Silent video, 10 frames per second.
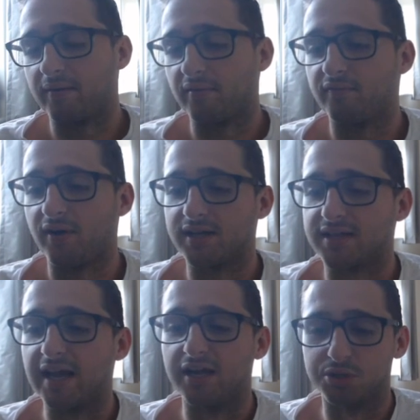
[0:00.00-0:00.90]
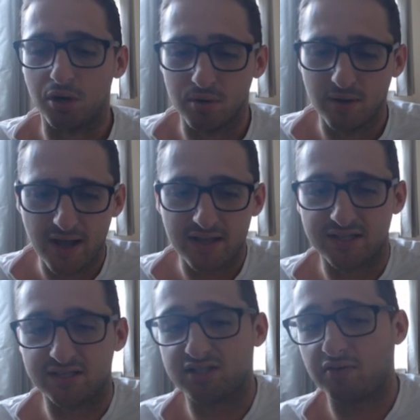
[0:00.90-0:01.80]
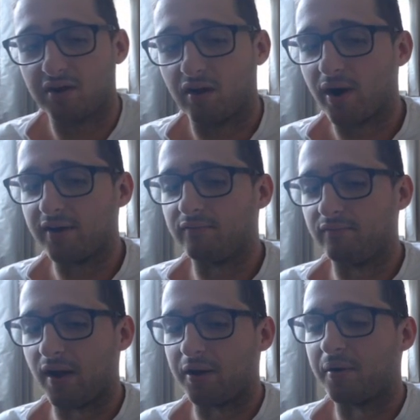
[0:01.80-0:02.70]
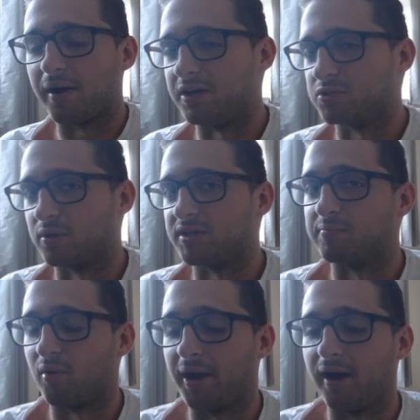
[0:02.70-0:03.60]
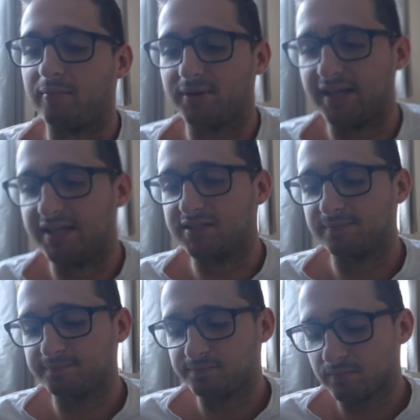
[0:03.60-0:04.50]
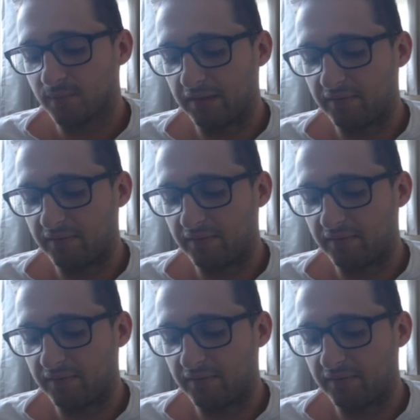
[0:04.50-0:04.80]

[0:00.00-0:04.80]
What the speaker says: for fast A control. This is something I read it very quickly, just wanted to bring up, is if